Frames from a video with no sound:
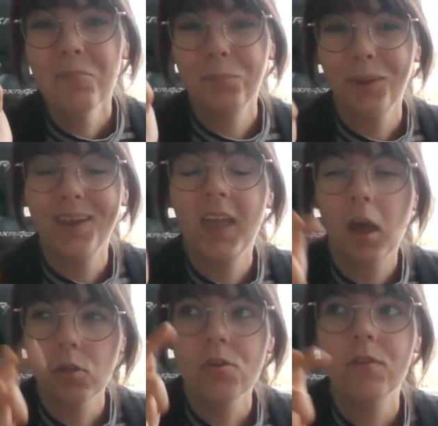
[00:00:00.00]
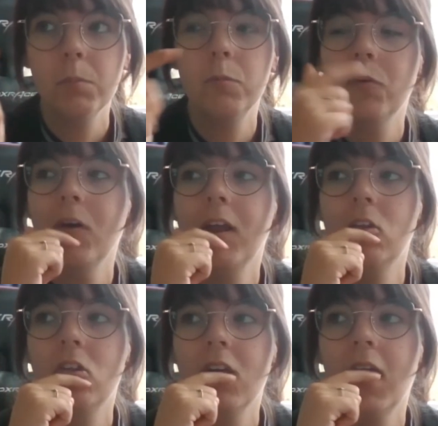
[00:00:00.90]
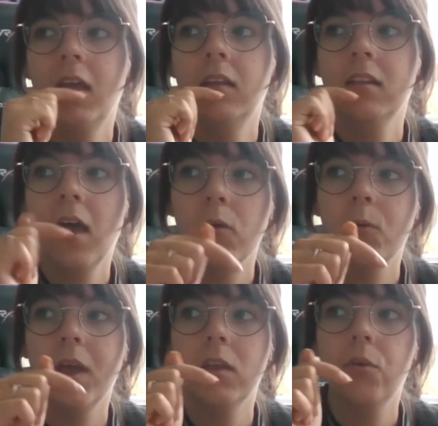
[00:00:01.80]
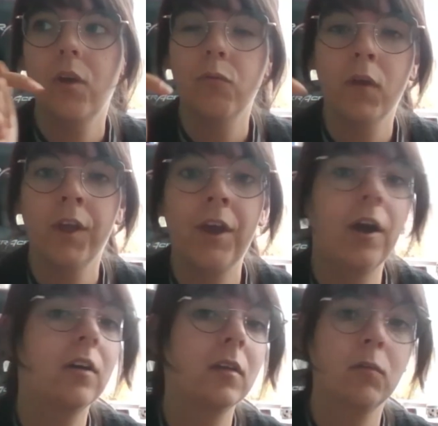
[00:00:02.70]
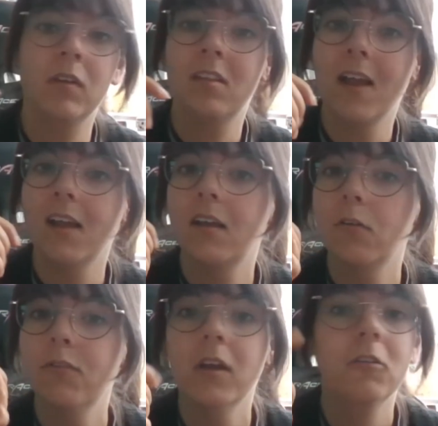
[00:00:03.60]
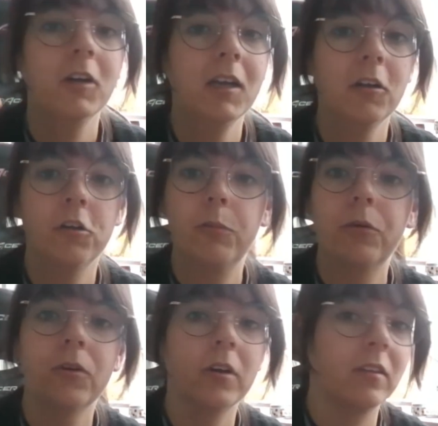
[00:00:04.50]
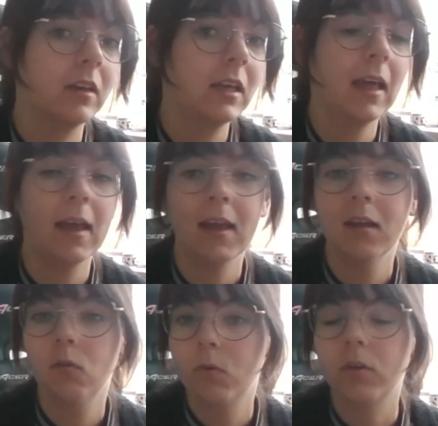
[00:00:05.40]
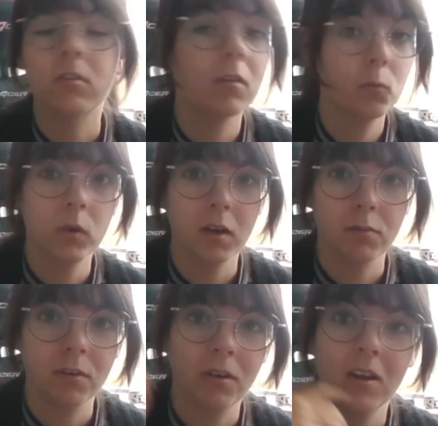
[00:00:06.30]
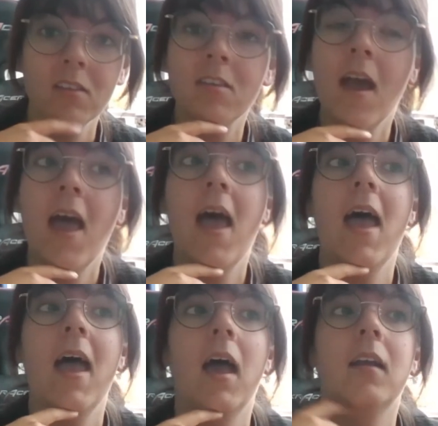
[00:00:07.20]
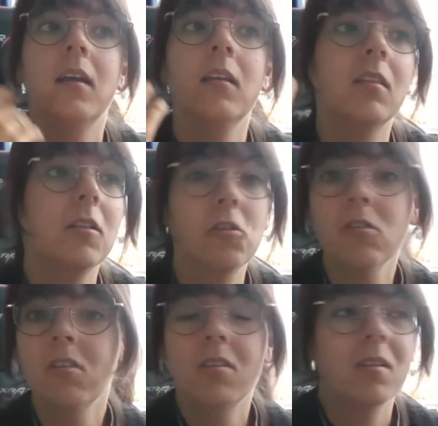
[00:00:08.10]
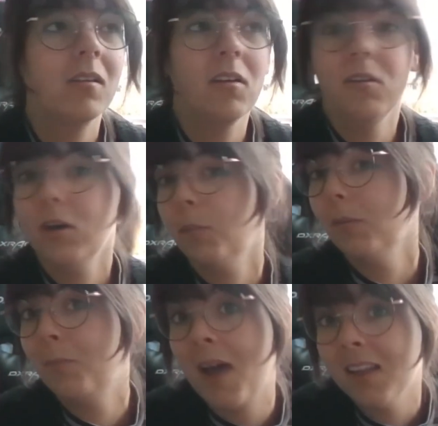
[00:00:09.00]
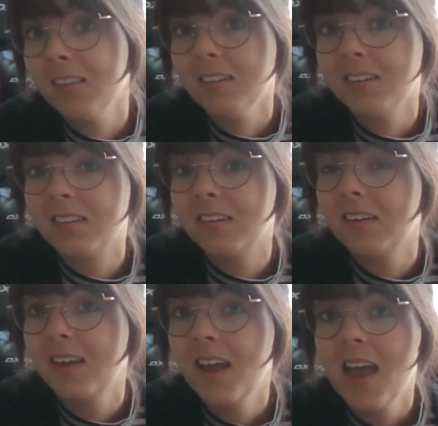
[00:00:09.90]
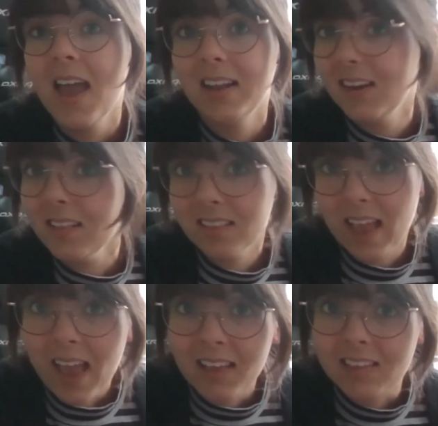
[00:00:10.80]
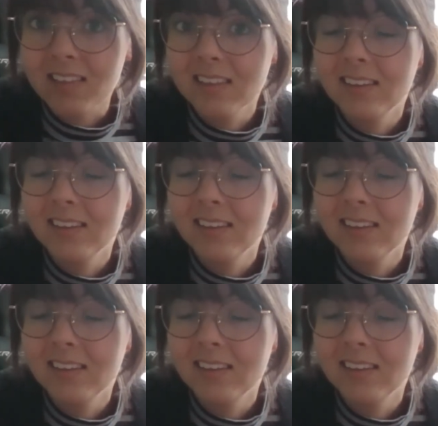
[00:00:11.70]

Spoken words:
But count your reps per inch, and that way you can figure out if it's like a fingering, a sport, a decay, a worsted, whatever it is. And then just look up a pattern and knit that.